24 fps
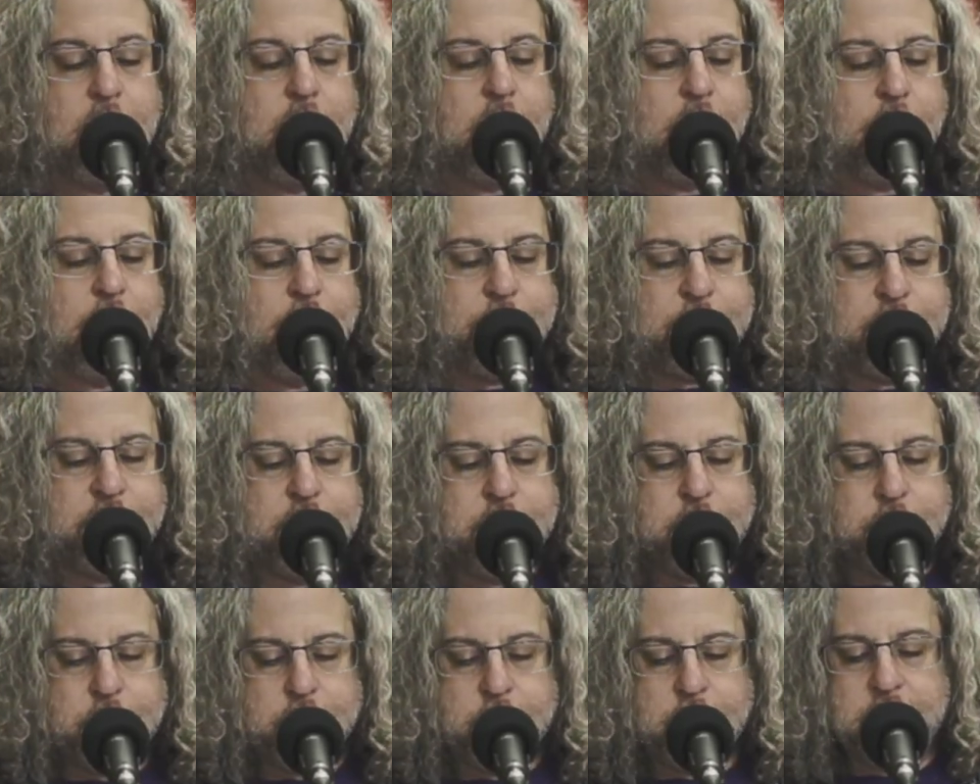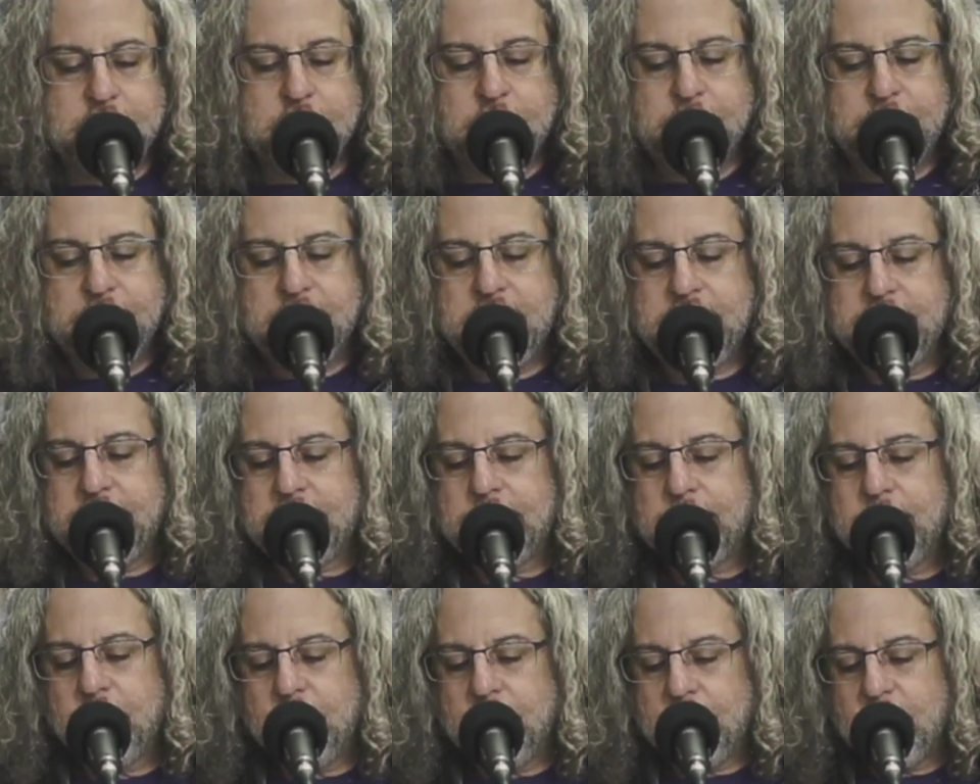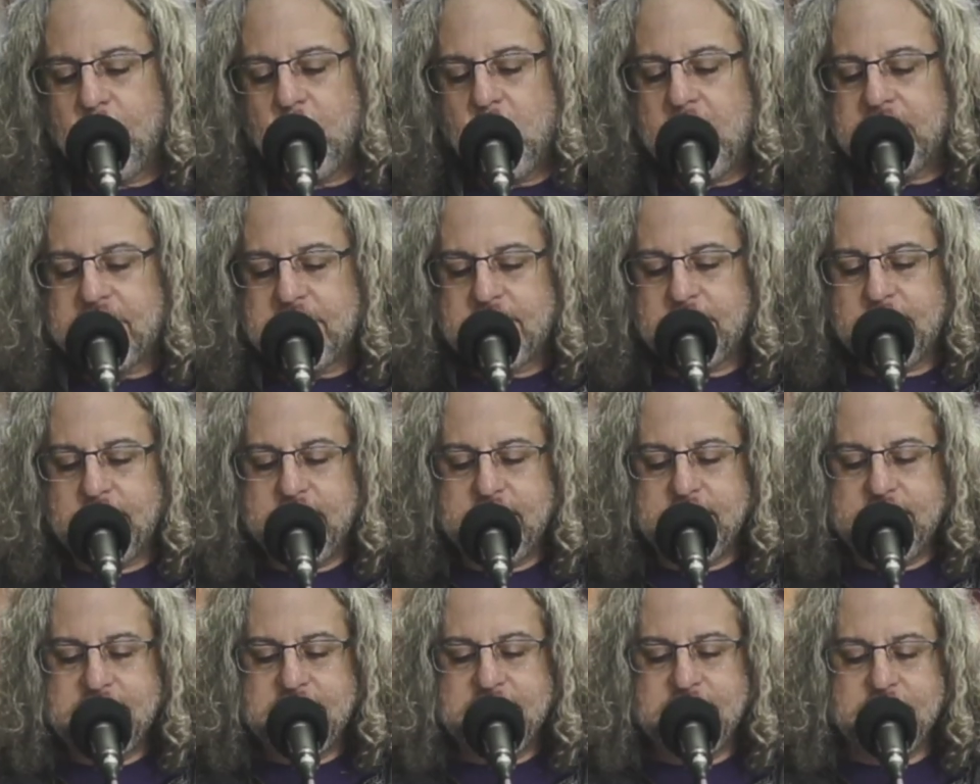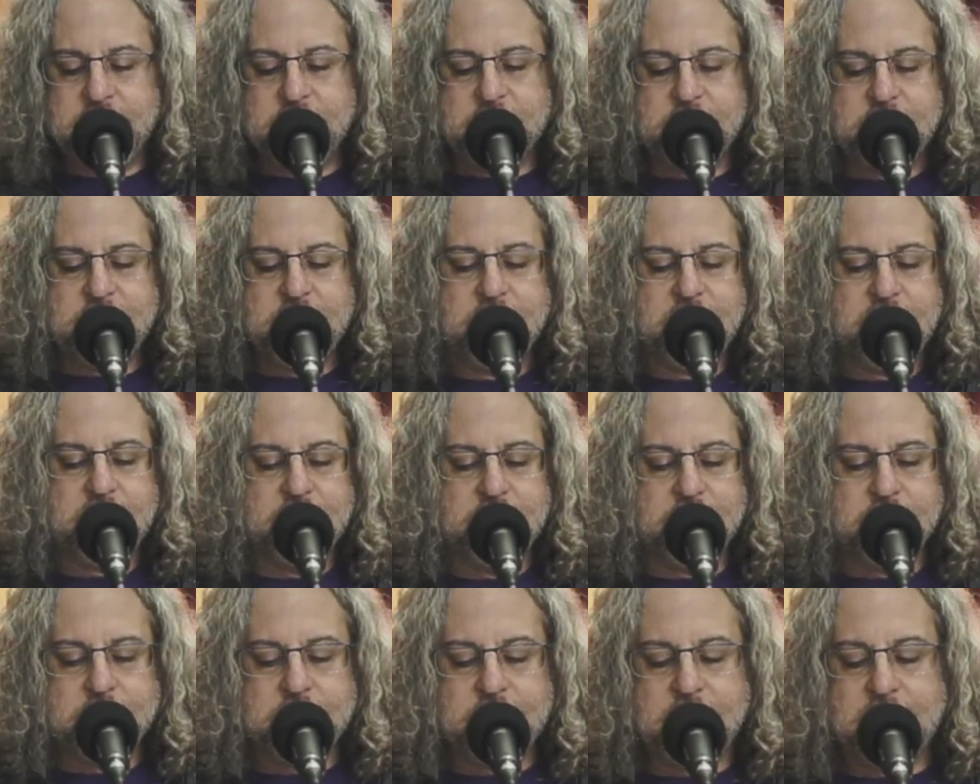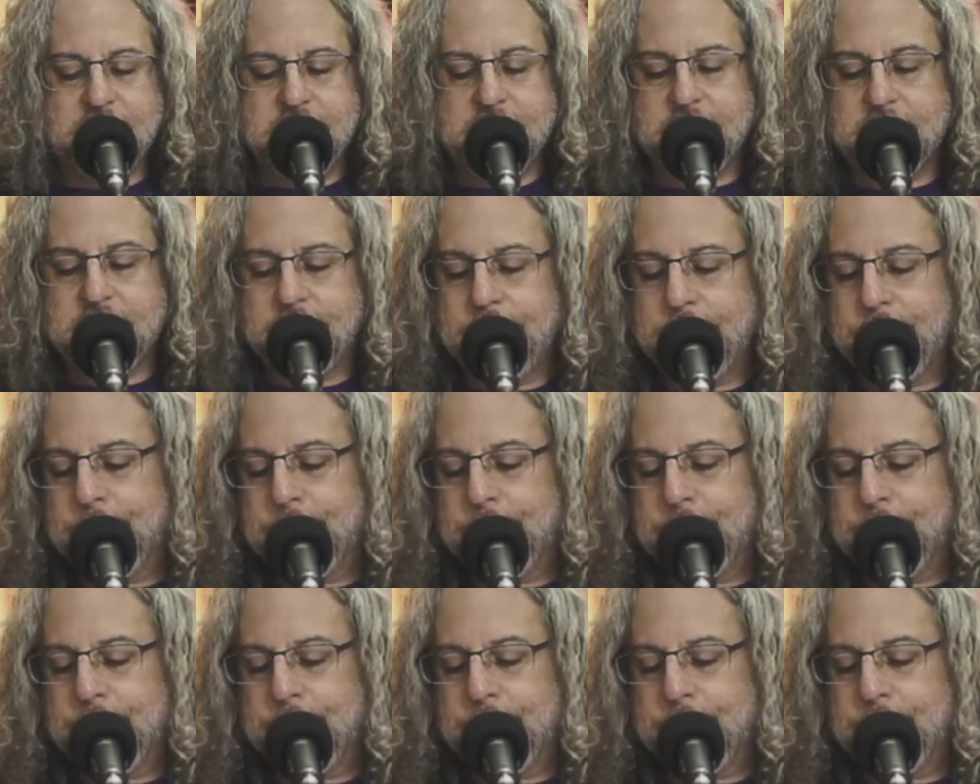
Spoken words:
I want to do a little bit of some westerny tinged things, I think.